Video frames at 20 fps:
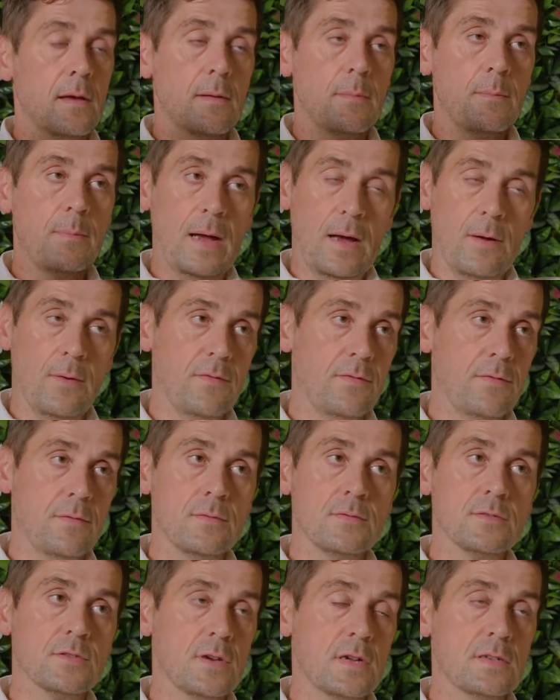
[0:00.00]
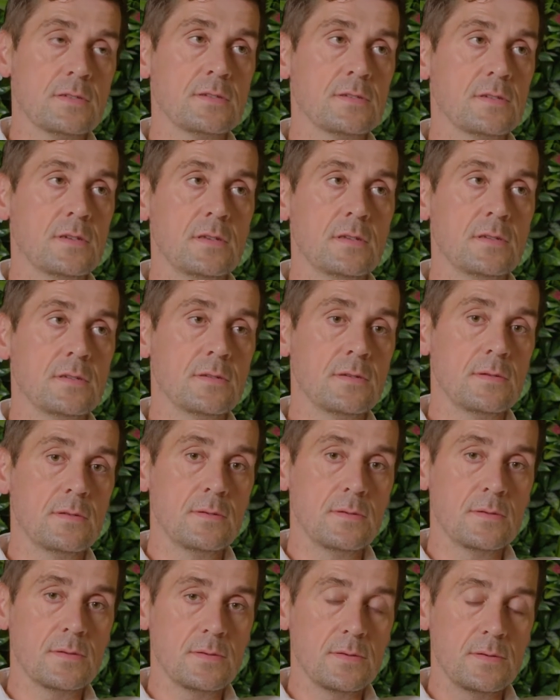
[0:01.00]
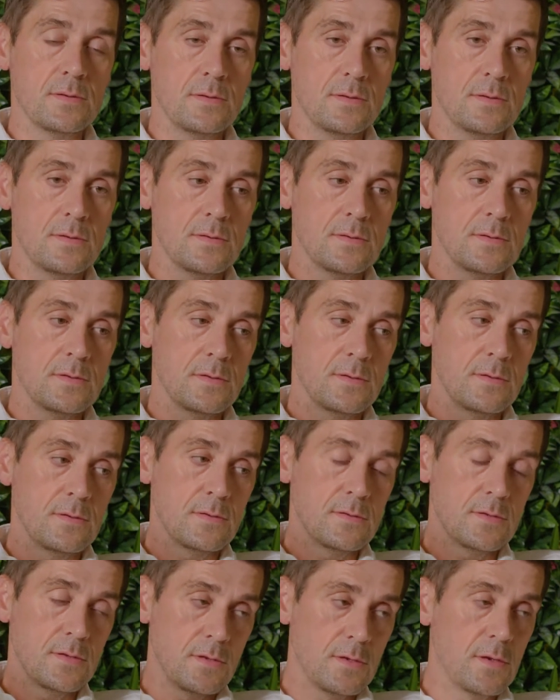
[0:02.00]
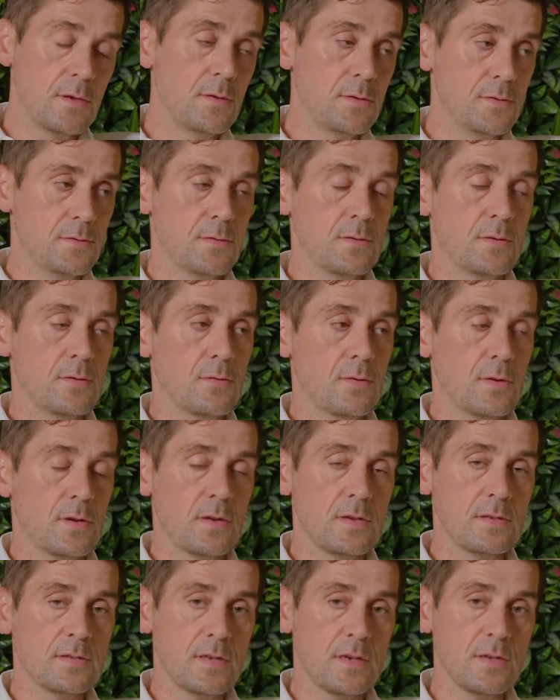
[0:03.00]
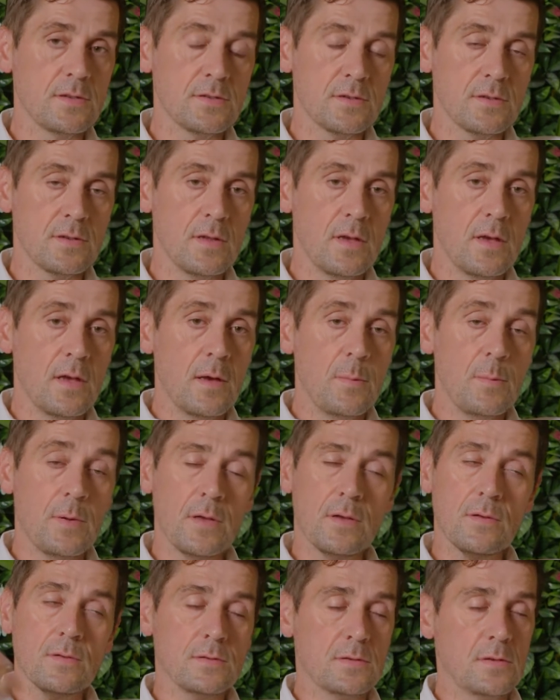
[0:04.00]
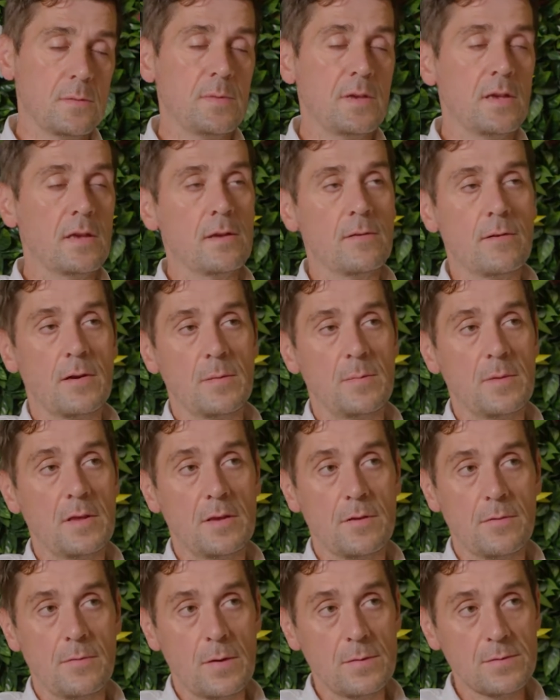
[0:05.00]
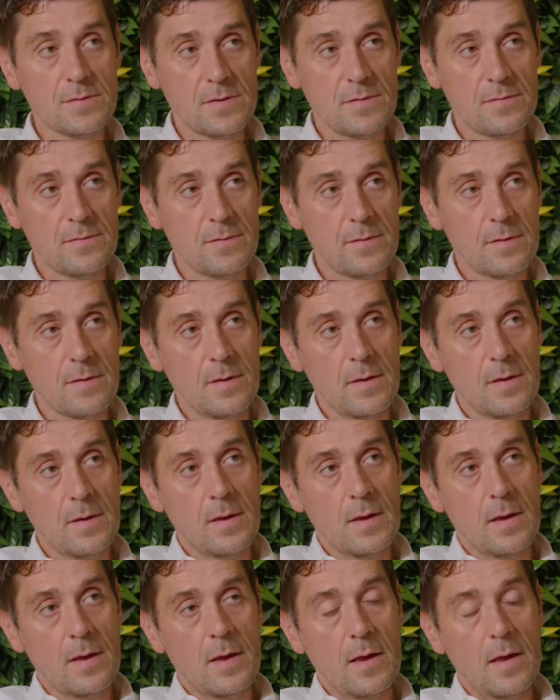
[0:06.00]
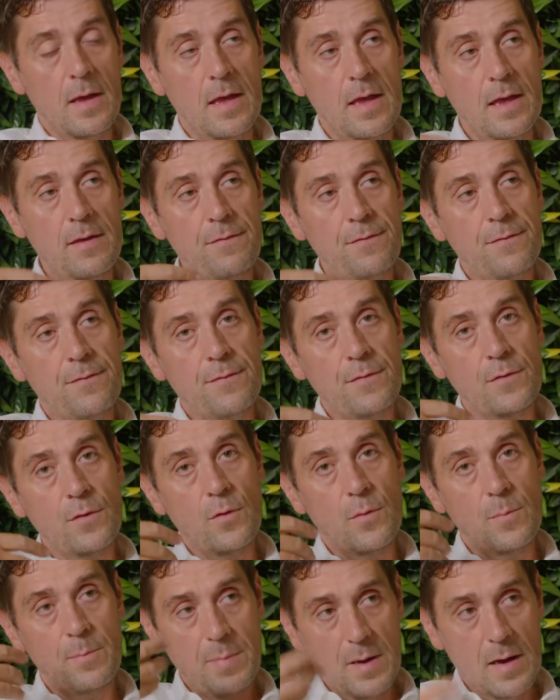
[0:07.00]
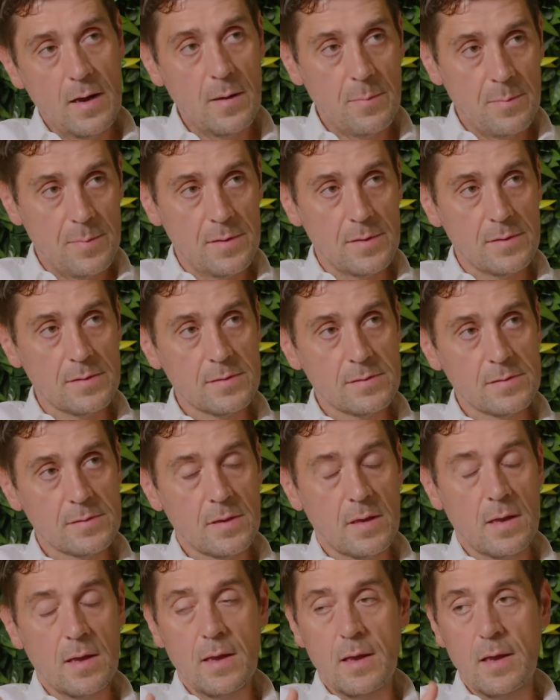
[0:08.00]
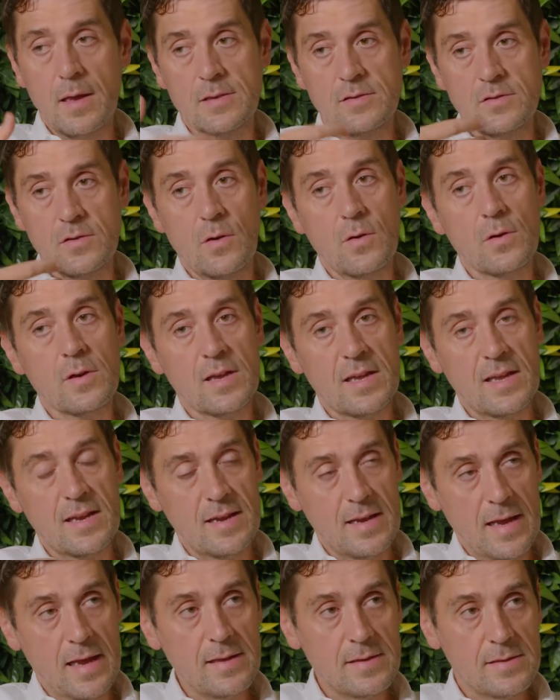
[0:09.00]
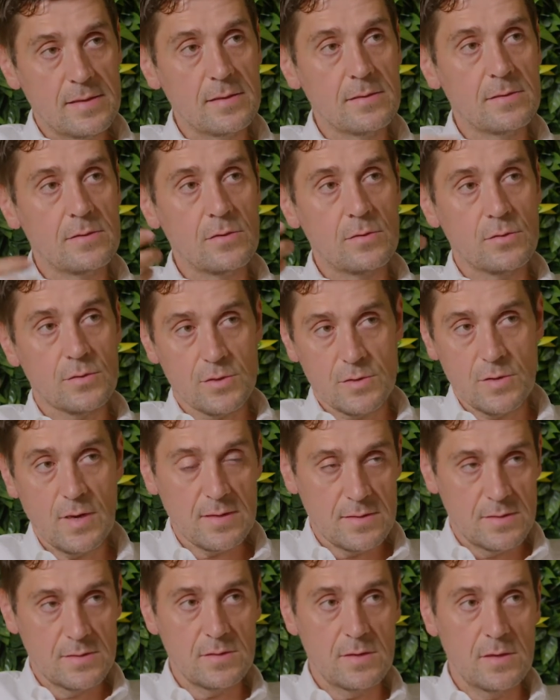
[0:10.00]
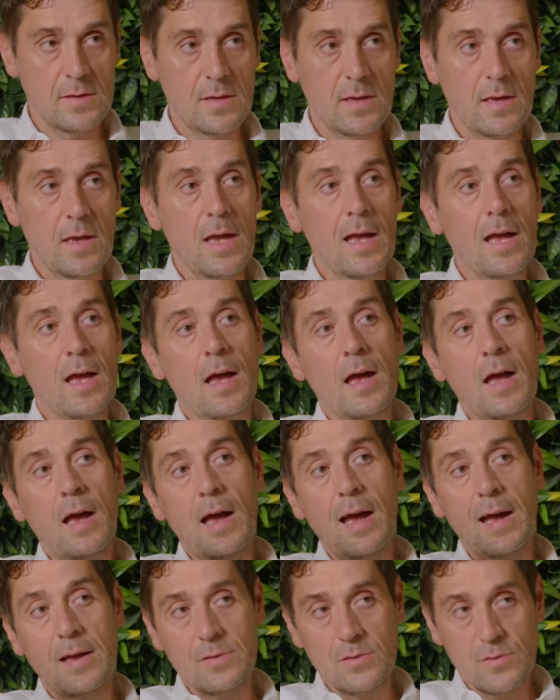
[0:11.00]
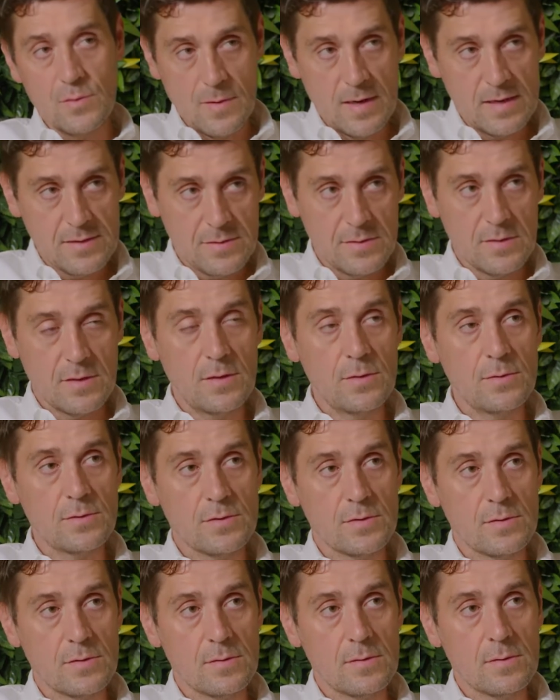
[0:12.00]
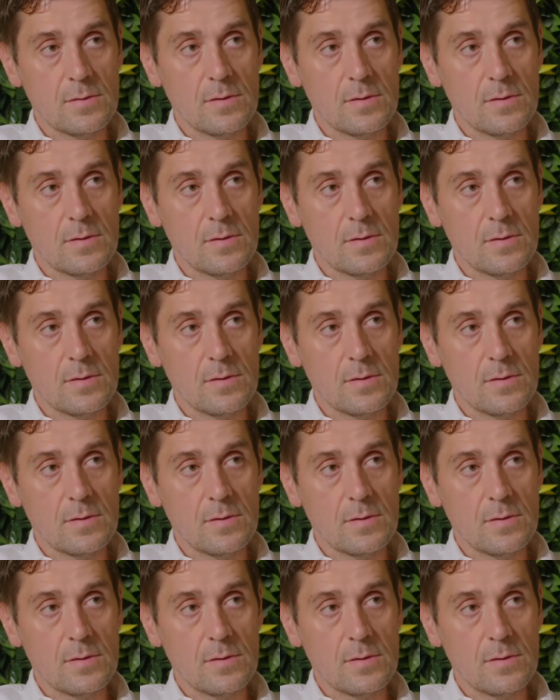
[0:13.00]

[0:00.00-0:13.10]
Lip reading: powerful strategy to use in an organisation, but it can also be incredibly corrosive. If your purpose is not connected to your strategy and your execution,